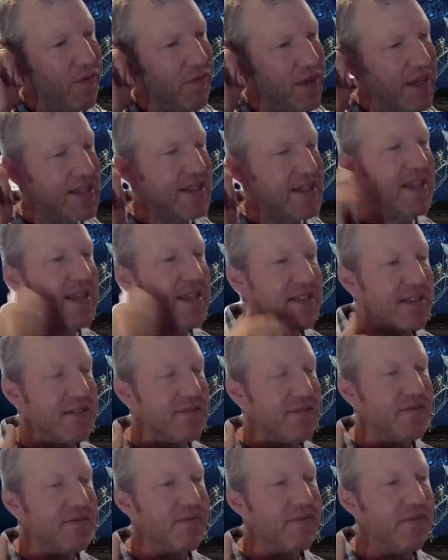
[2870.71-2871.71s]

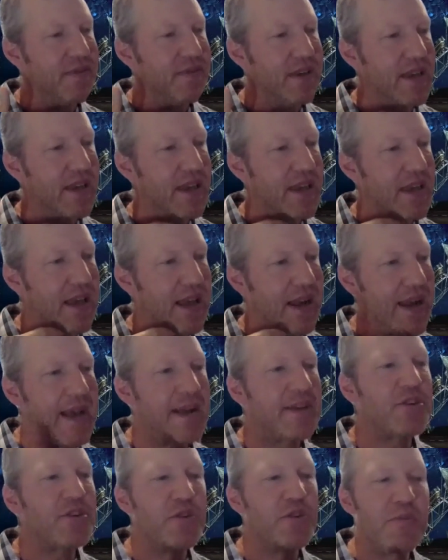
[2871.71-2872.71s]
excessive
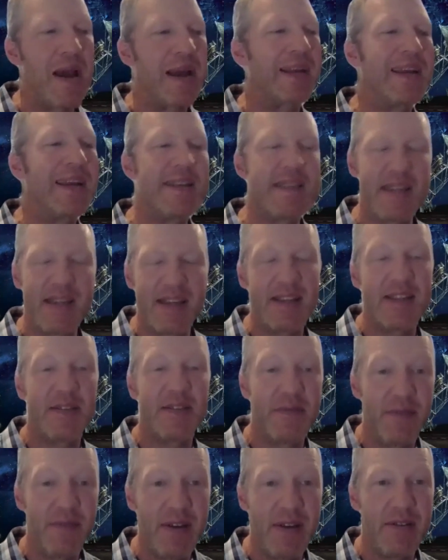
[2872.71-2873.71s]
electrical magnetic
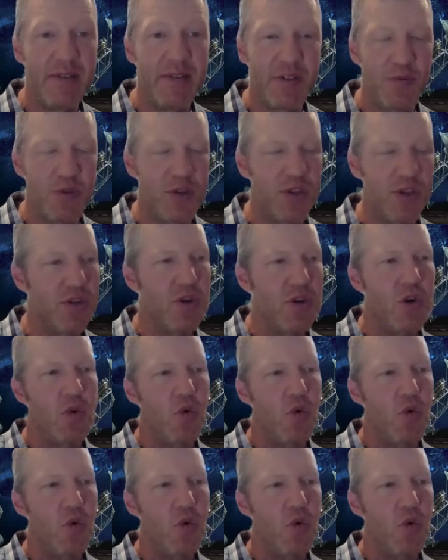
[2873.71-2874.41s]
interference, which